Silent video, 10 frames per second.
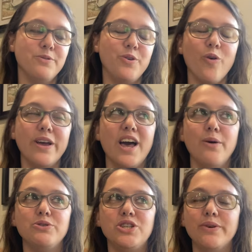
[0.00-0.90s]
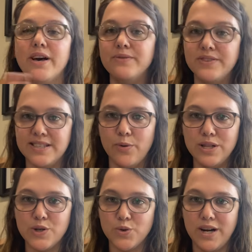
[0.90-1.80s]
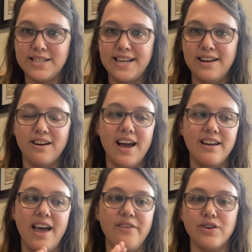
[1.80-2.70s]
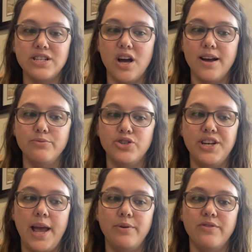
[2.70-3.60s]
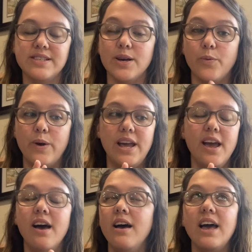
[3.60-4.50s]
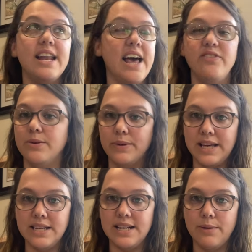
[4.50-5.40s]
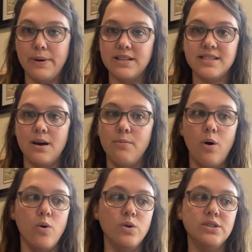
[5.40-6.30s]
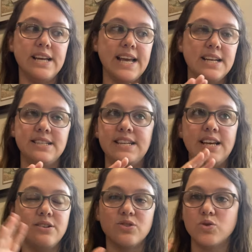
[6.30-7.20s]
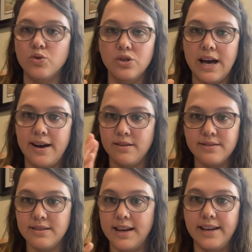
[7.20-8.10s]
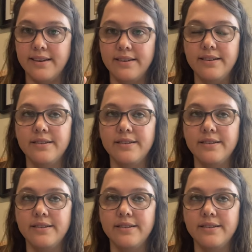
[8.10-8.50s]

Growing up, she would come to visit once or twice a year, and every time she came to visit, we inevitably ended up at some old antique schoolhouse, like